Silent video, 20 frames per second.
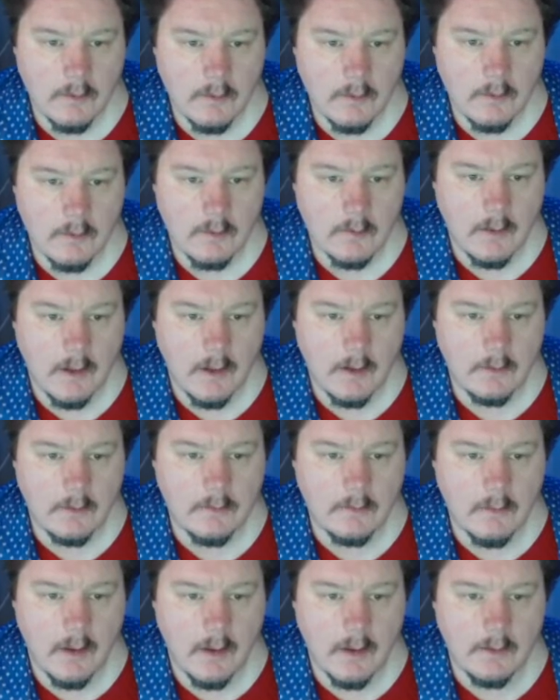That
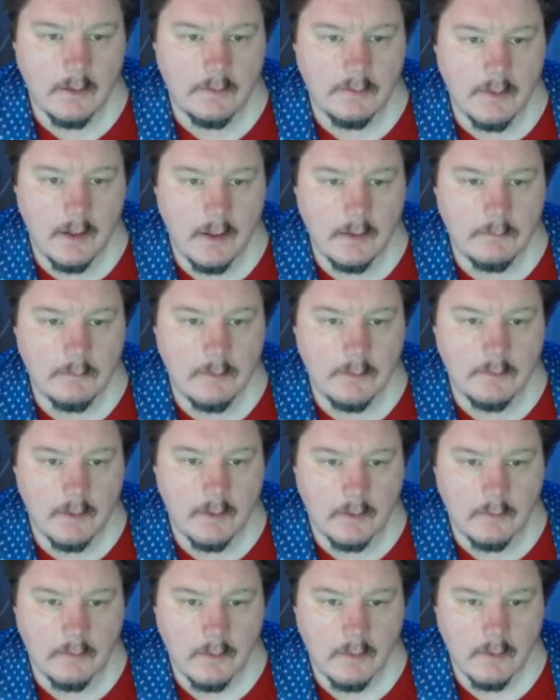last 8%
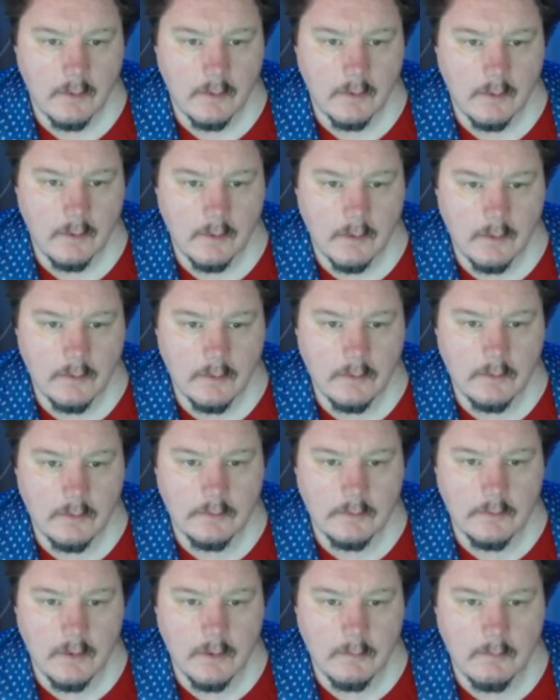includes
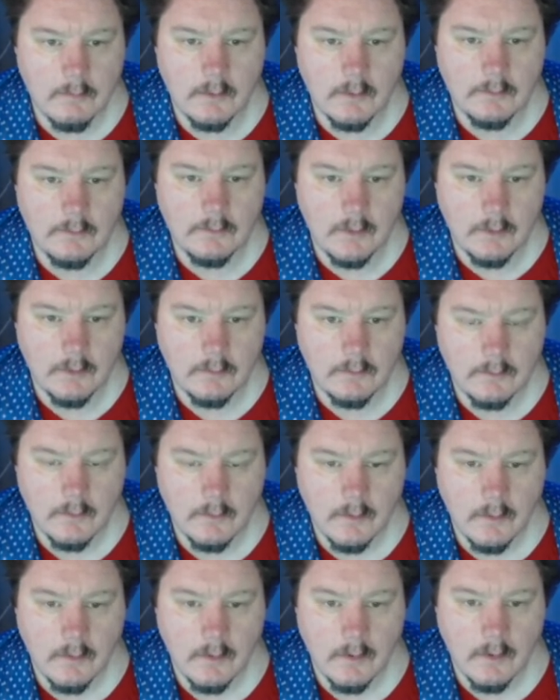numerous genes
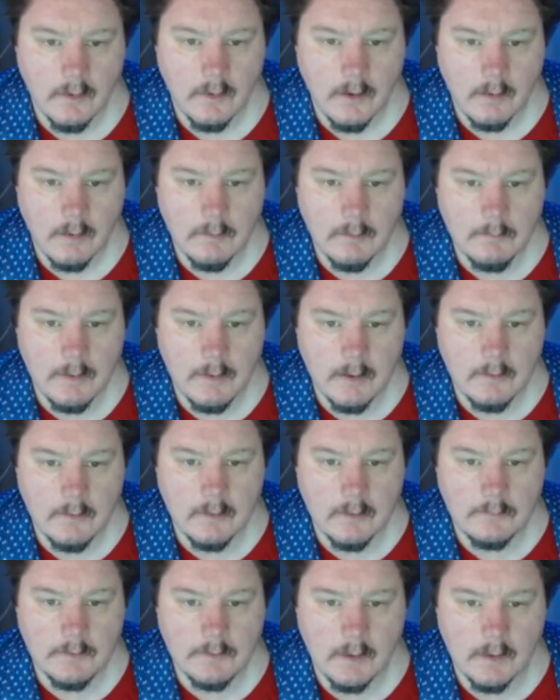and
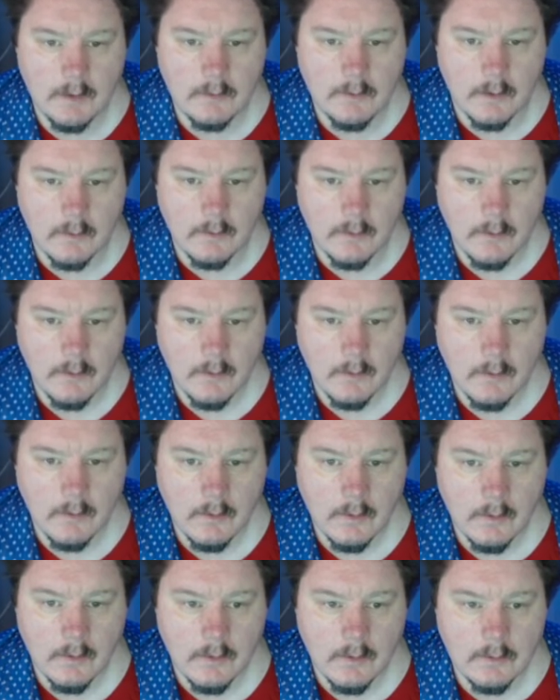repetitive DNA
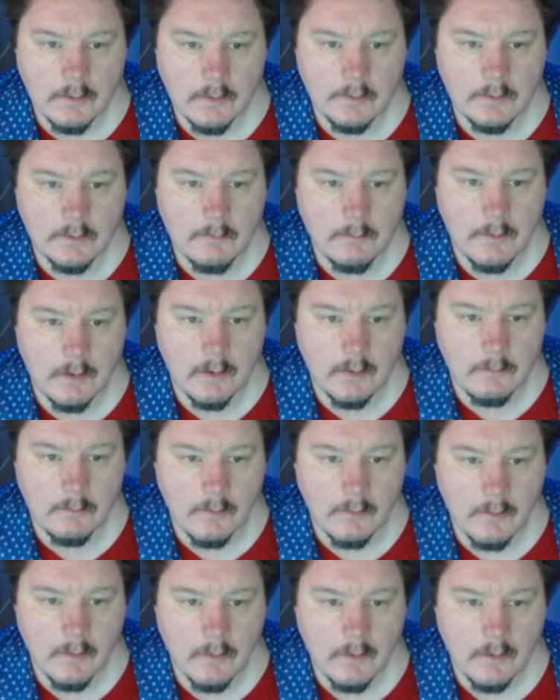and is comparable
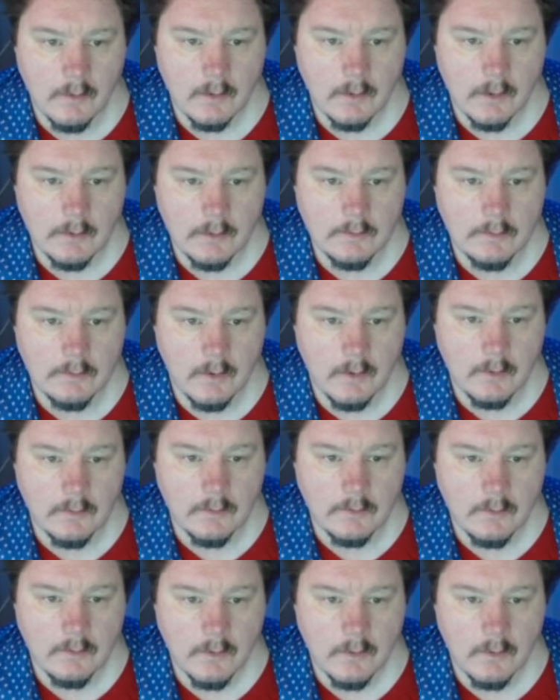in size
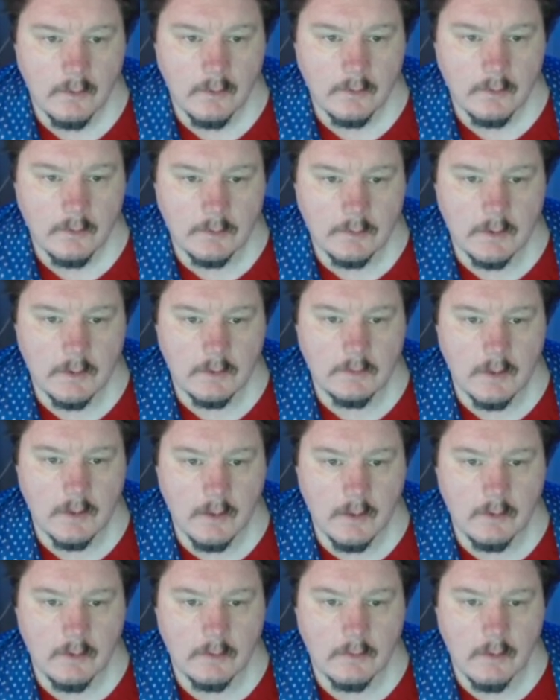to an
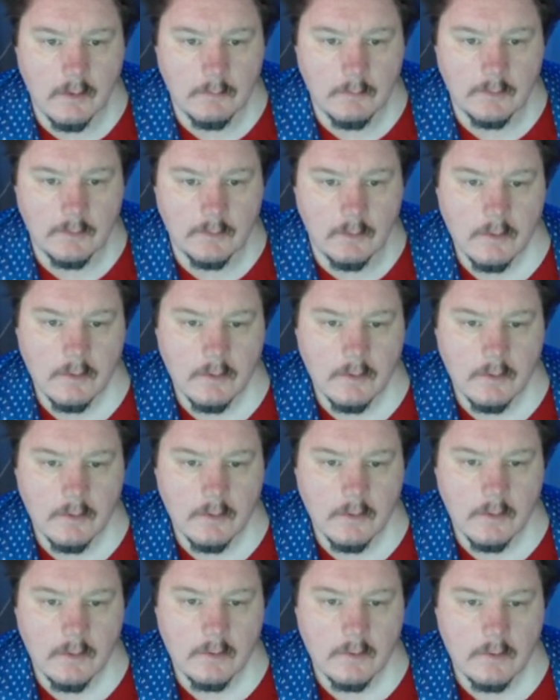entire chromosome.
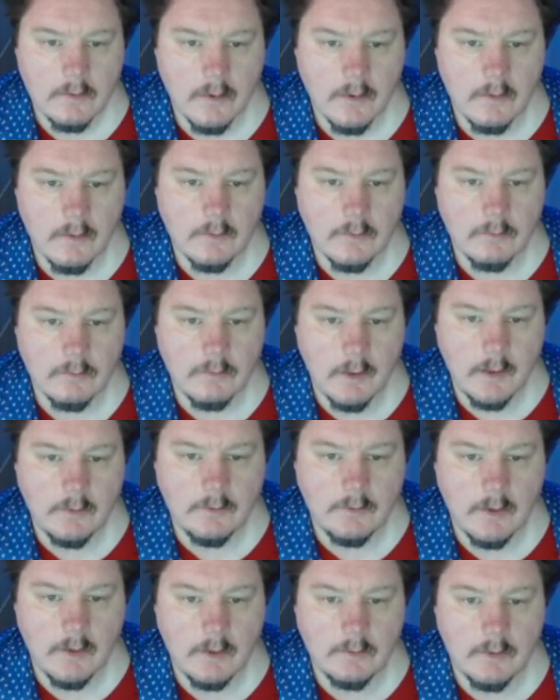The
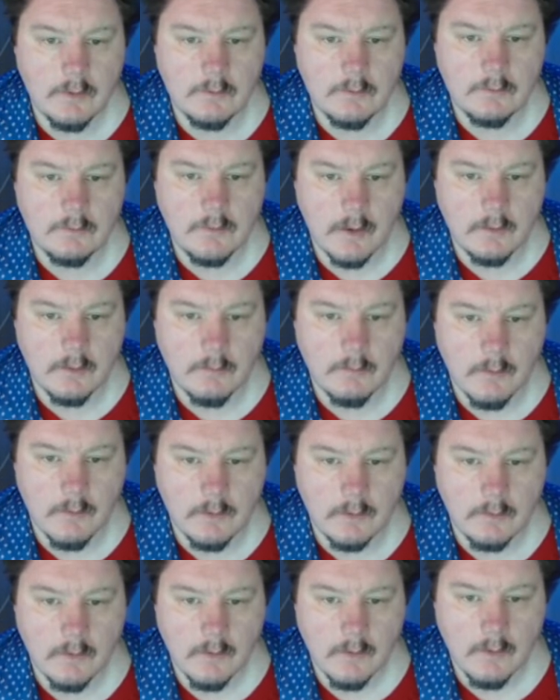researchers
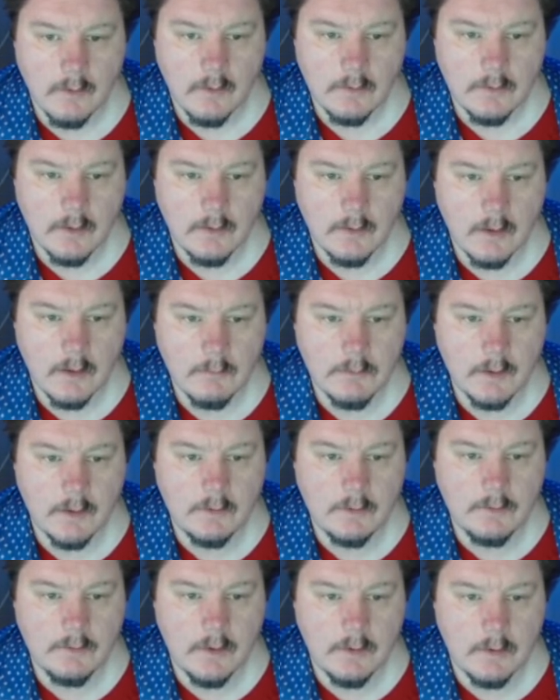generated the complete
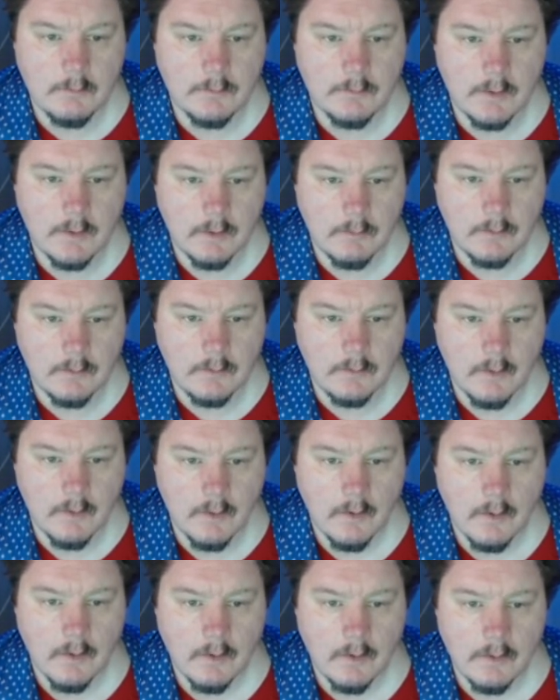genome sequence
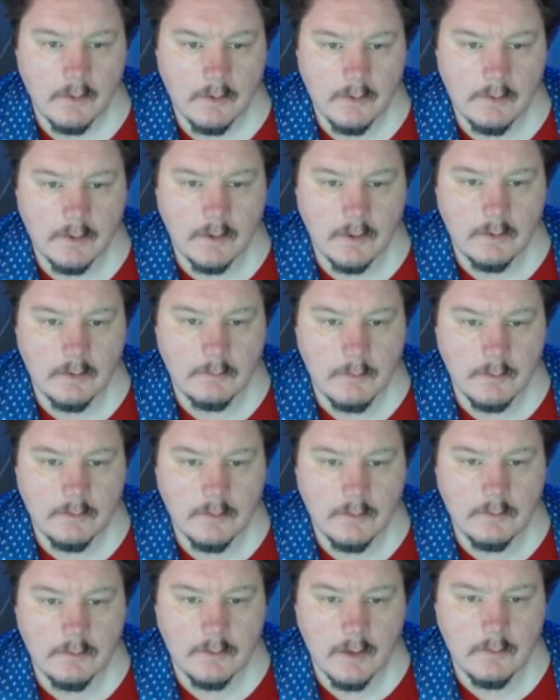using a
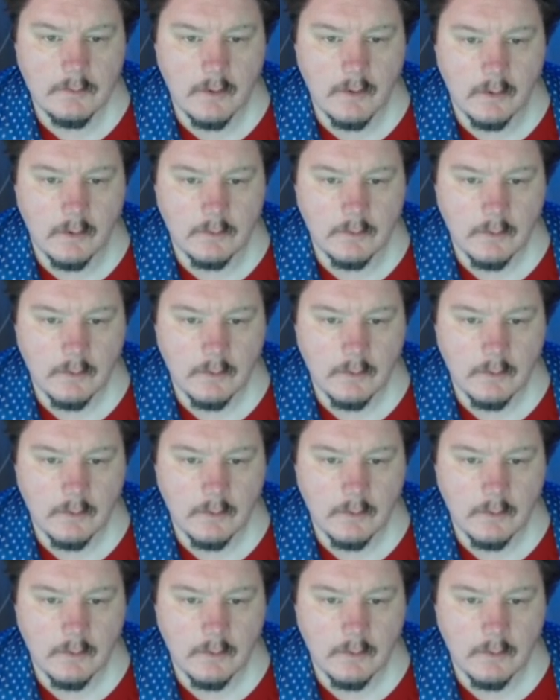special cell line